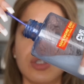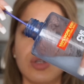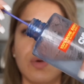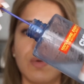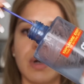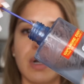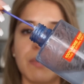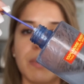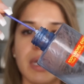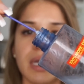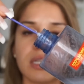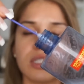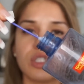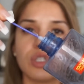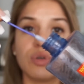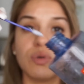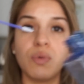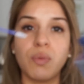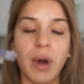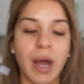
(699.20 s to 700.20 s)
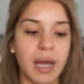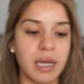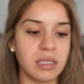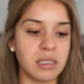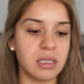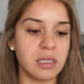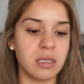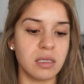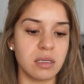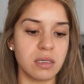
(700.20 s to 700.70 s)
you don't wanna make it too
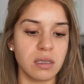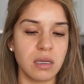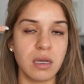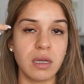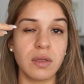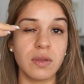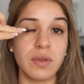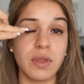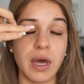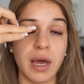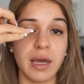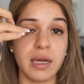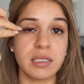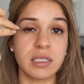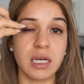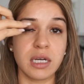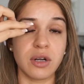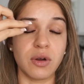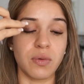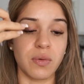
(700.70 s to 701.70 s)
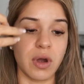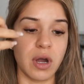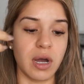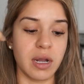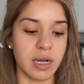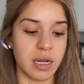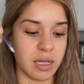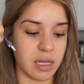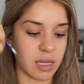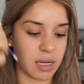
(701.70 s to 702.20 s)
wet that it's gonna
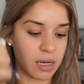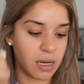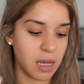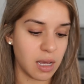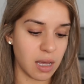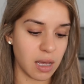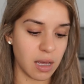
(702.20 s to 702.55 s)
run, and then